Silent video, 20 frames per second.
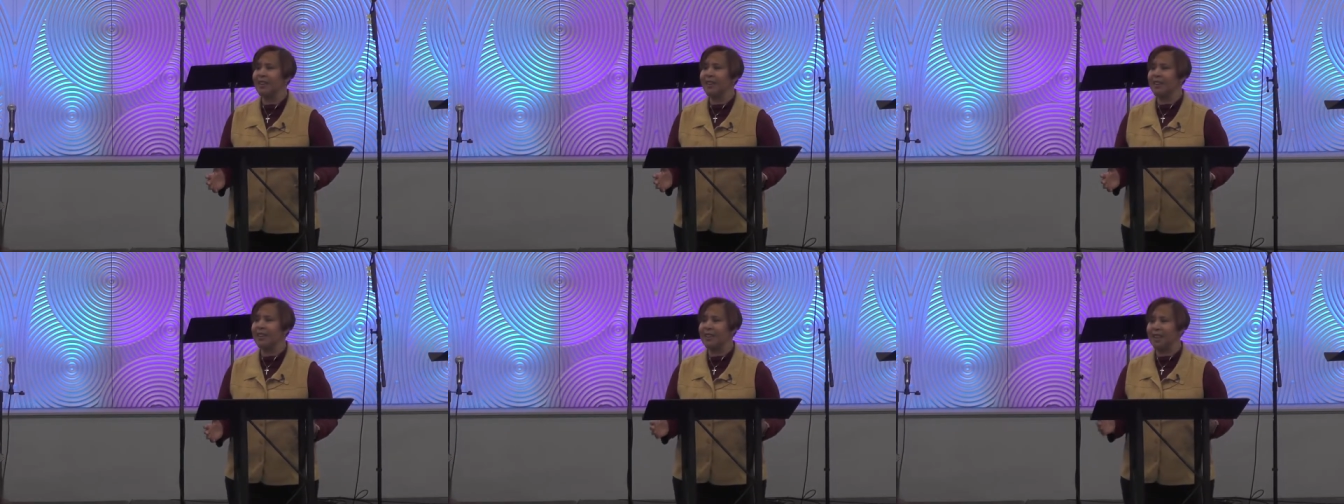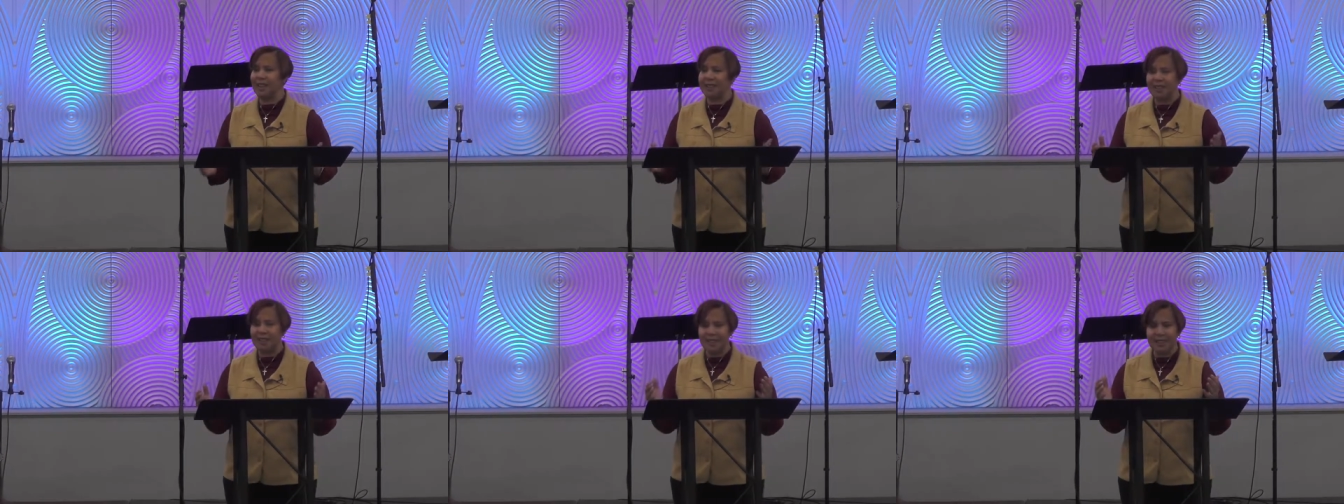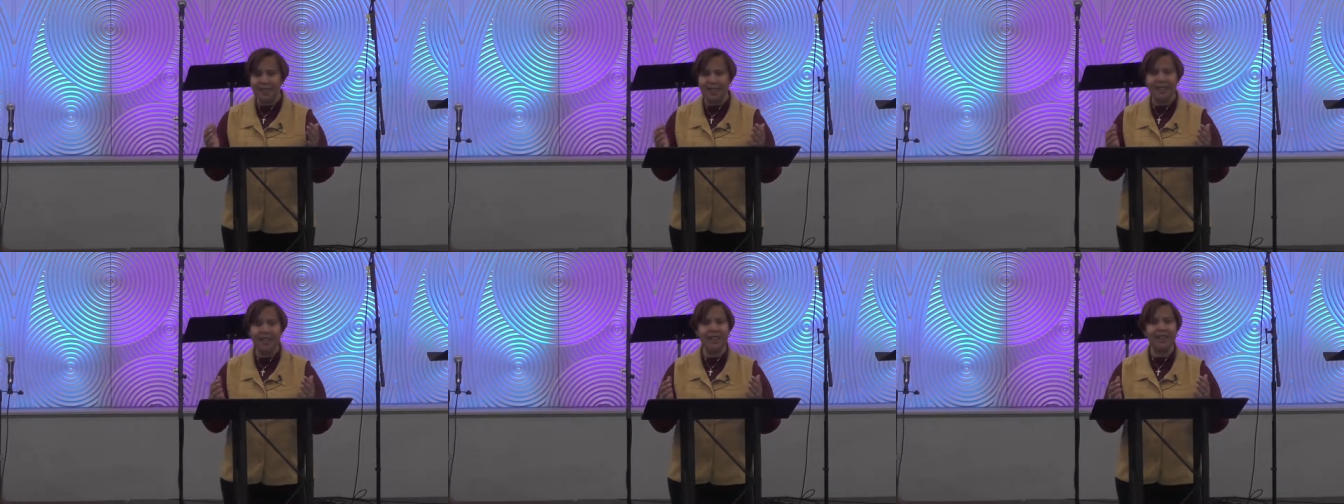It takes
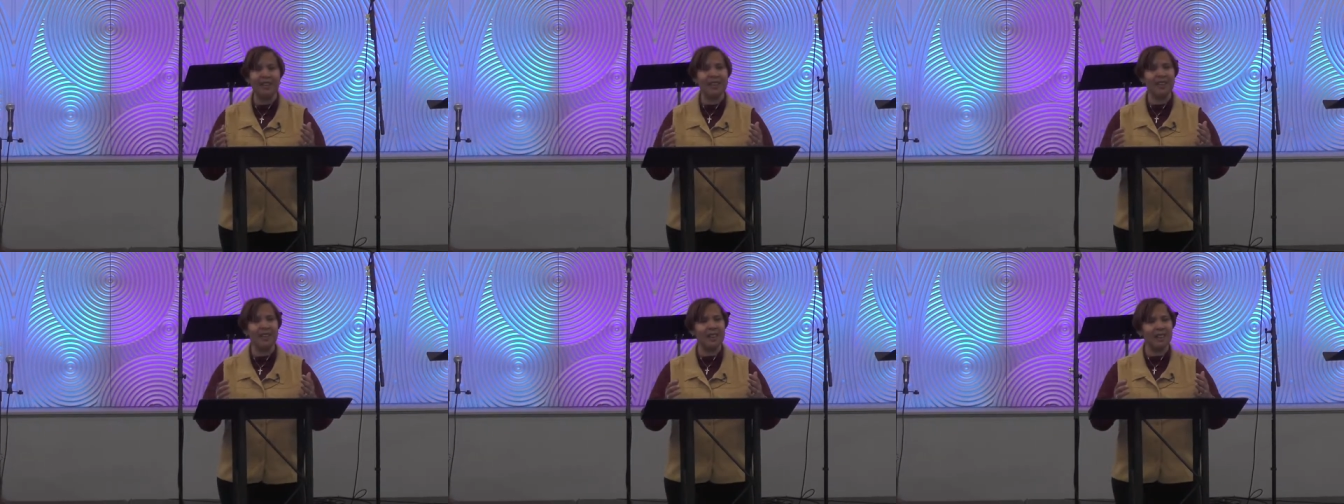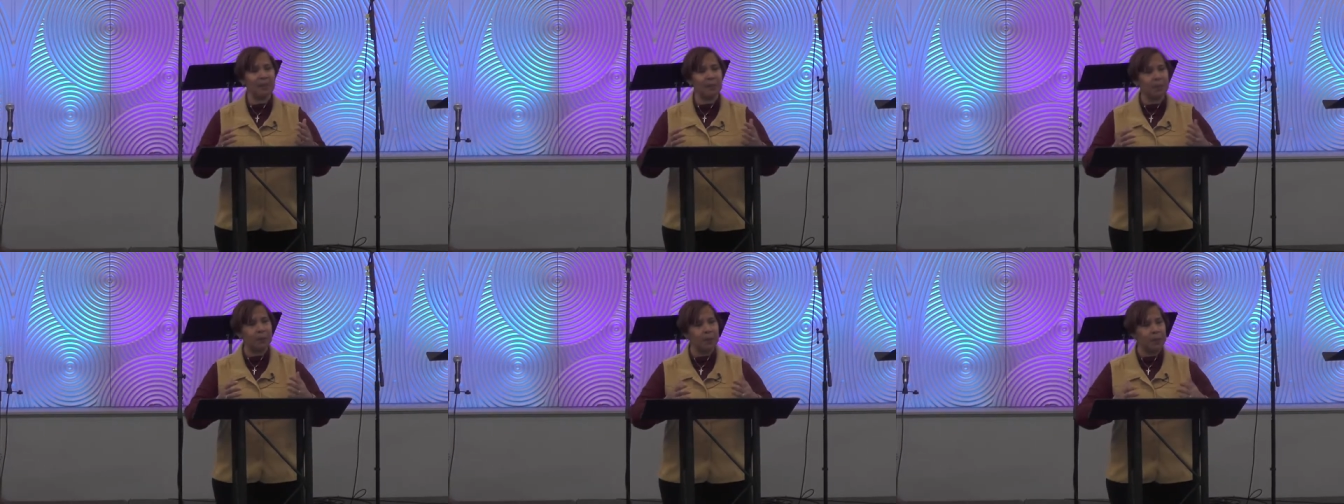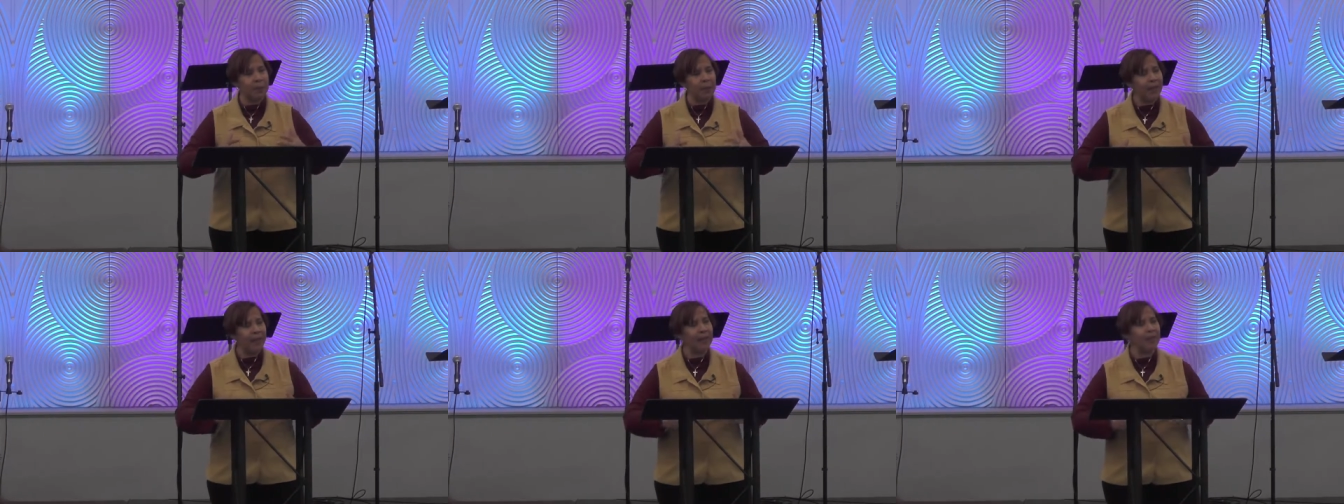study, it takes
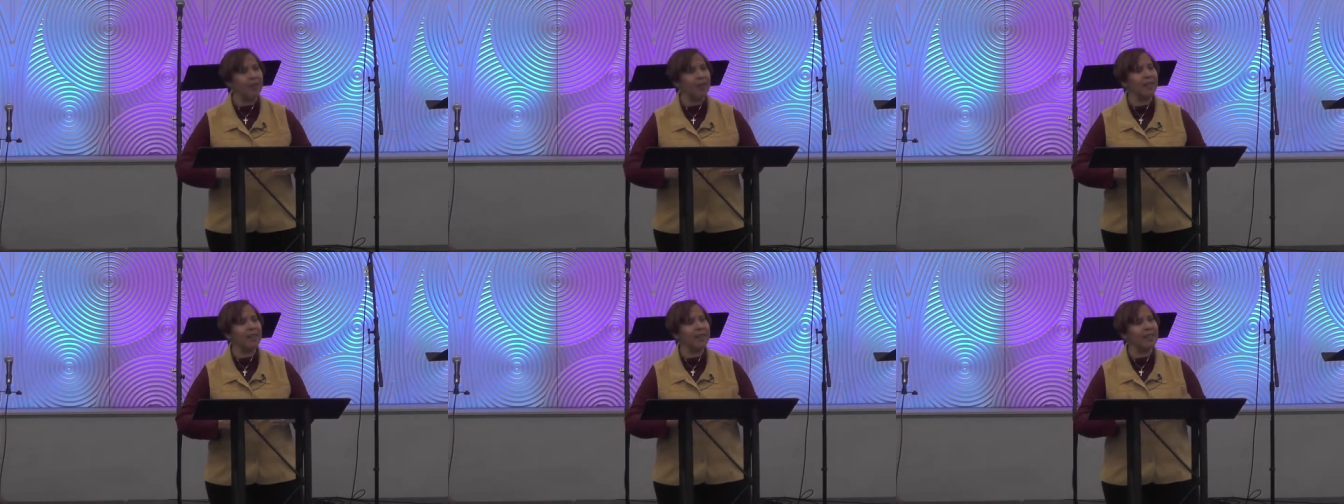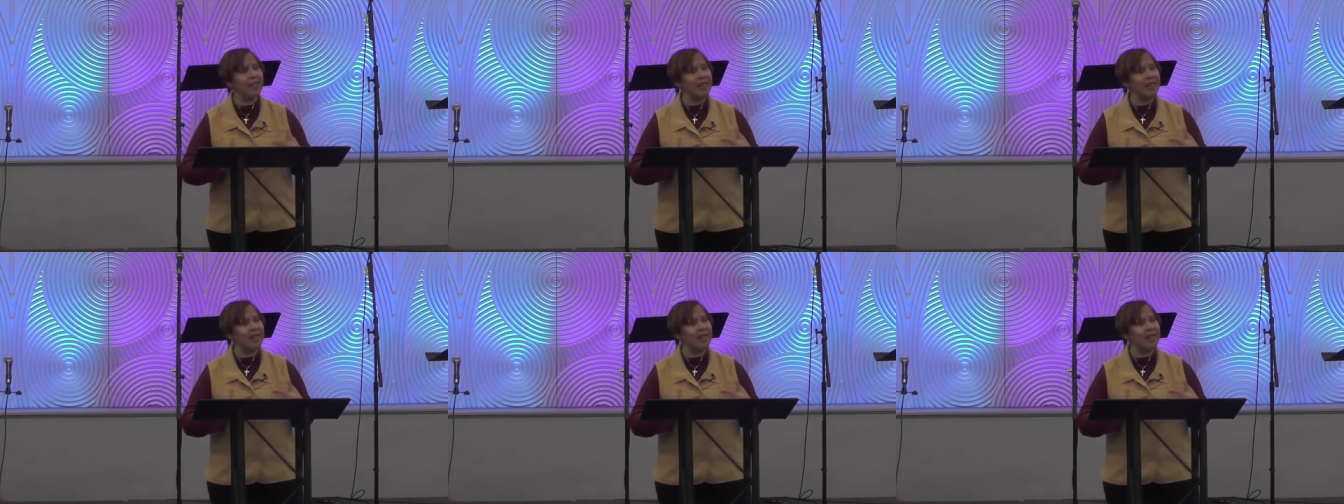preparing, it